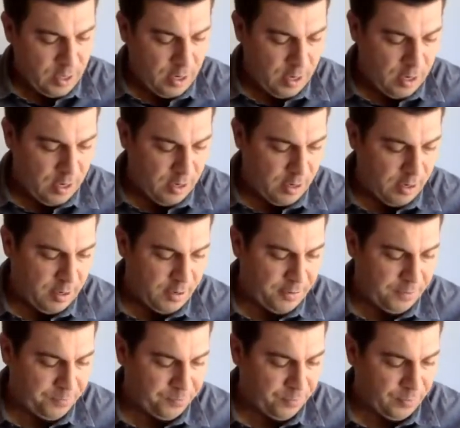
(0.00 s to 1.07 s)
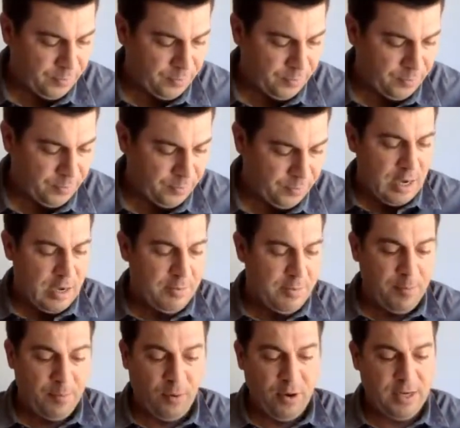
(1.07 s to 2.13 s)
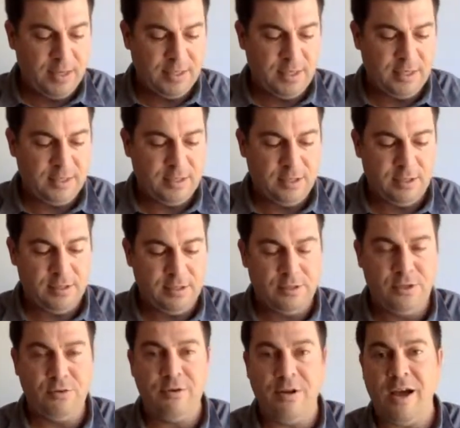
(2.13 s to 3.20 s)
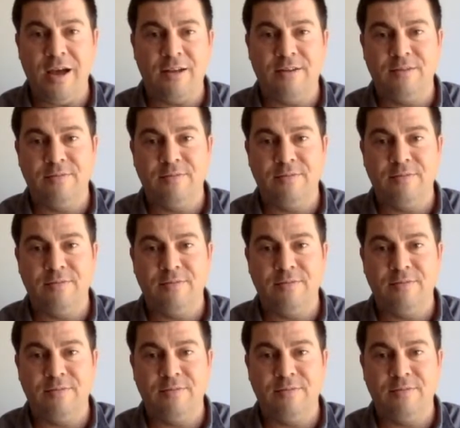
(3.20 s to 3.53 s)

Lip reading: My point is this. Do not